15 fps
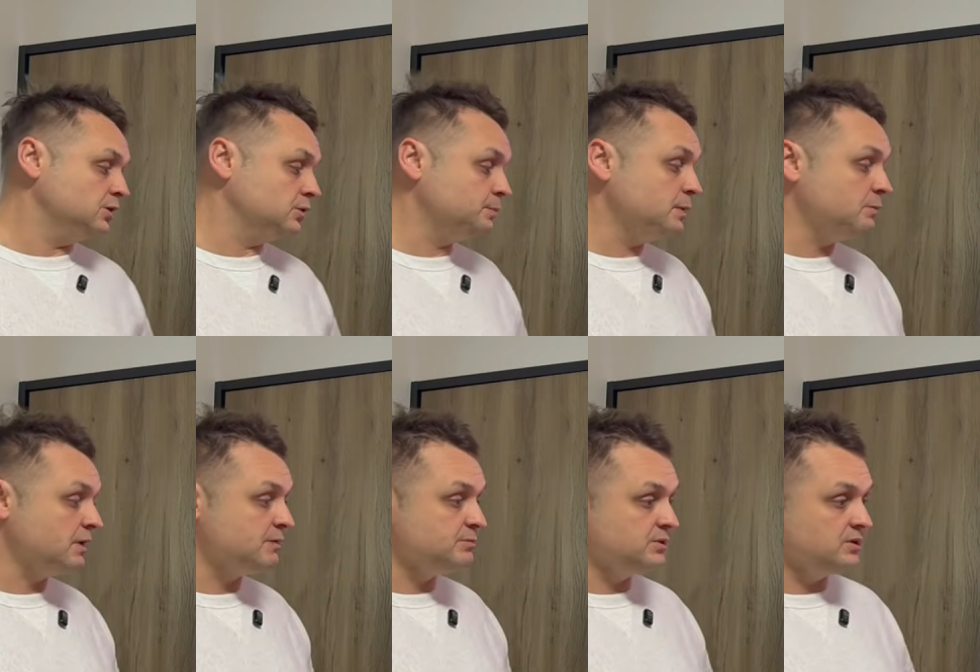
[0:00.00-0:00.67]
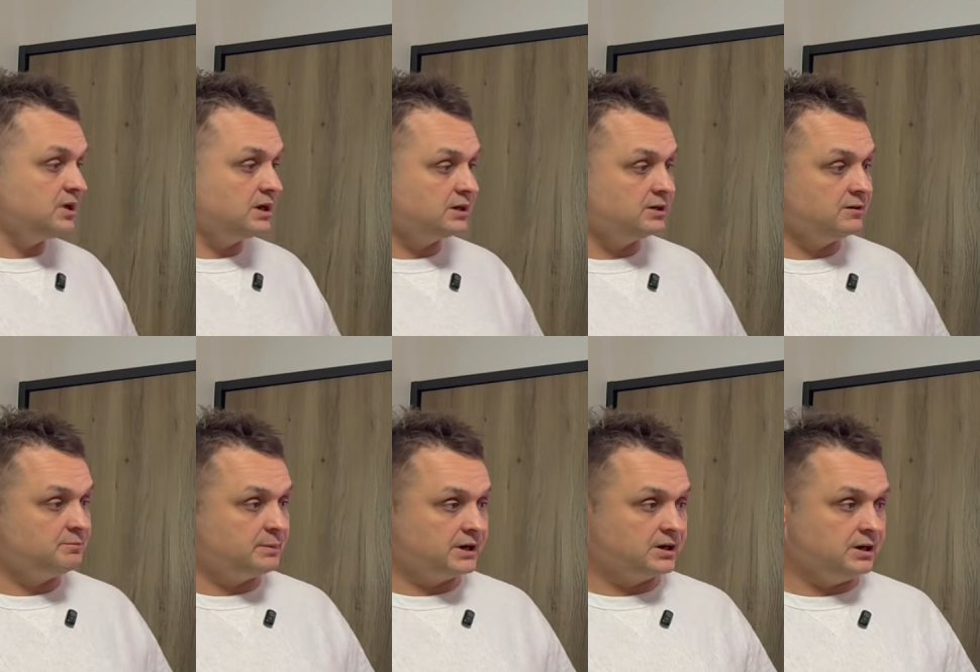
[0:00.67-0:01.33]
lot of people have been knocking
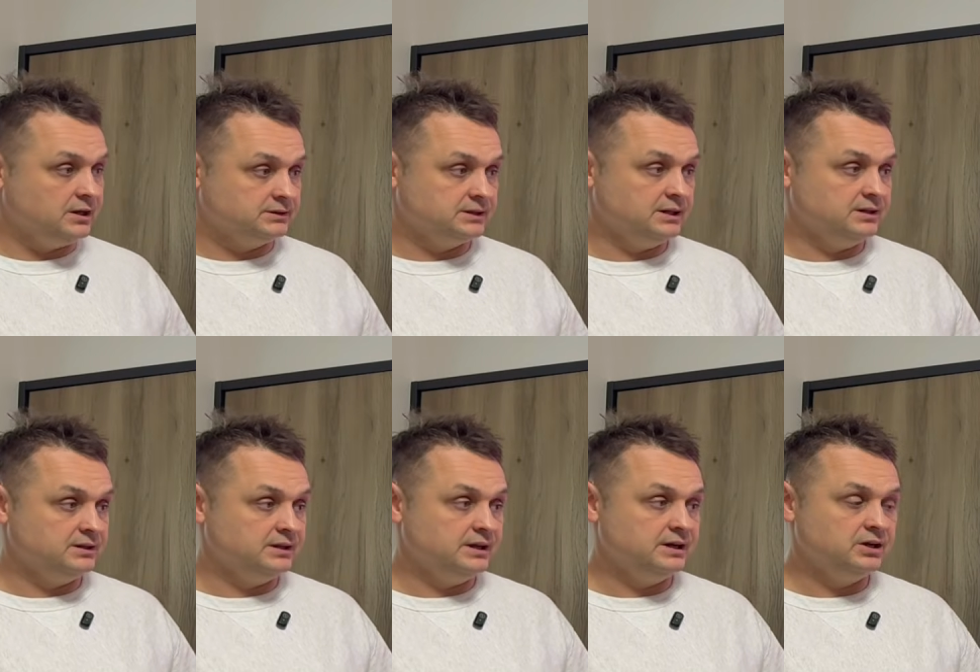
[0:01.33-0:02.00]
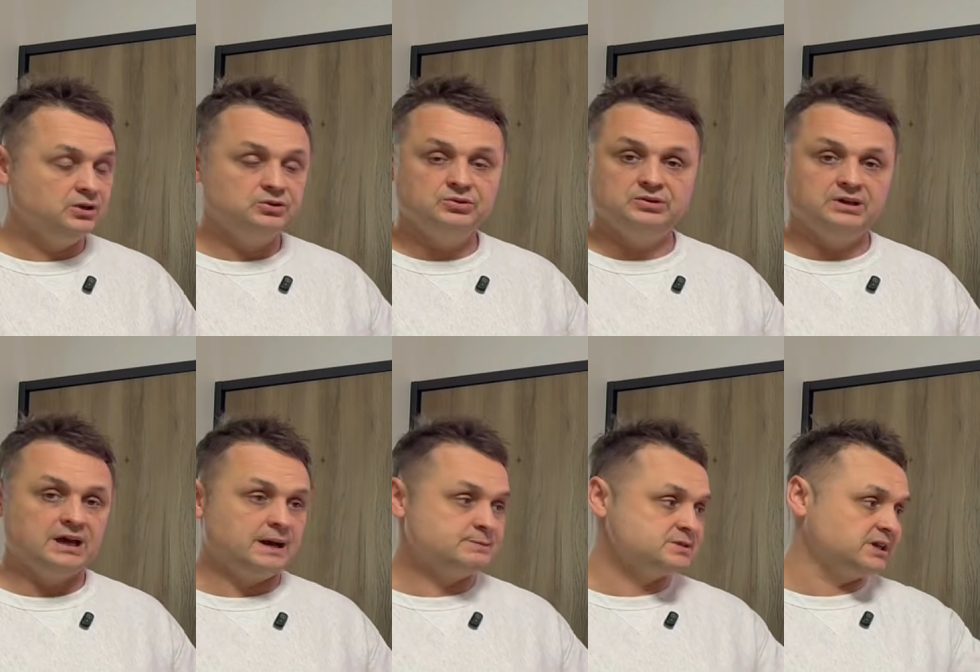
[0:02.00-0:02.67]
off my content, linking to
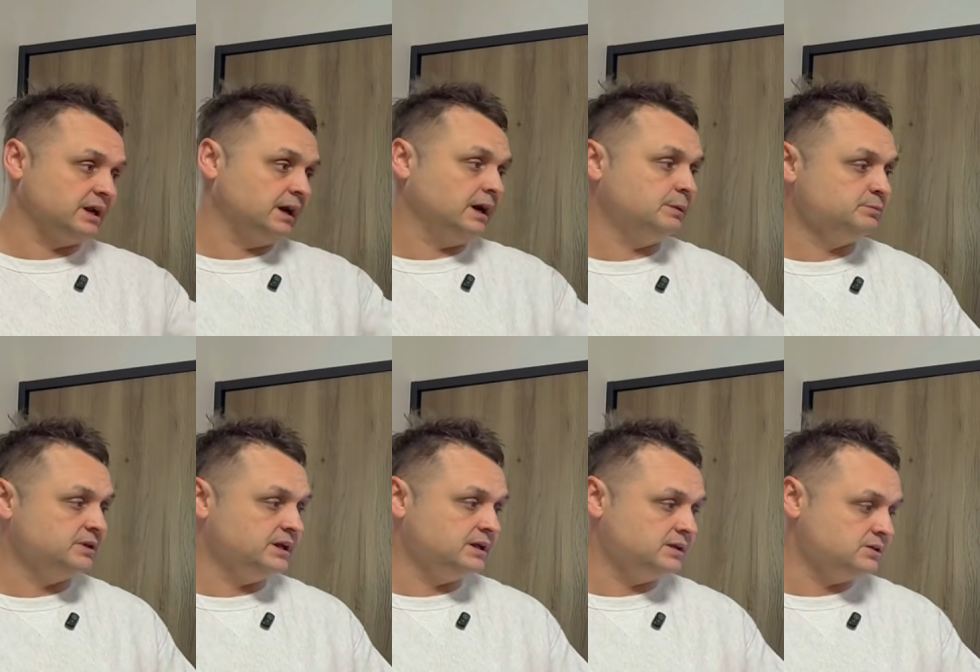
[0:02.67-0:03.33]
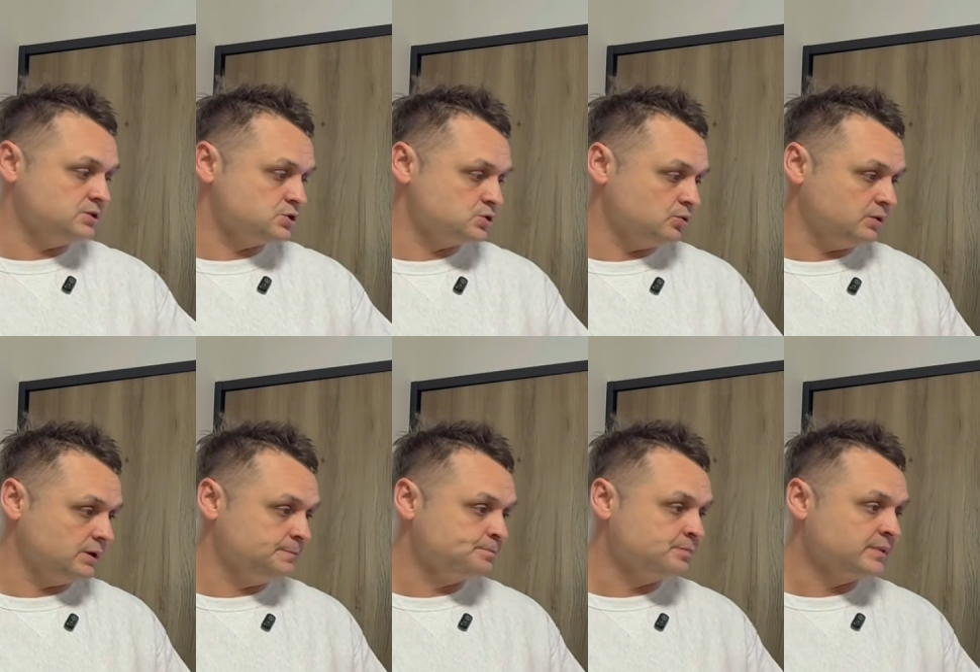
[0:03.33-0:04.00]
the apps that I update in the
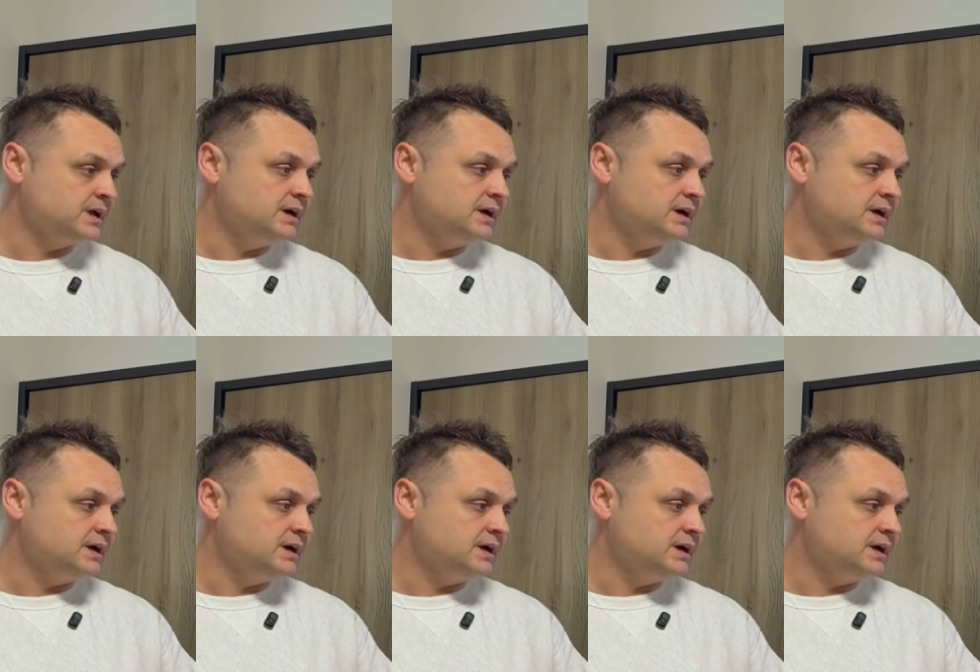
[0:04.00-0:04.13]
store.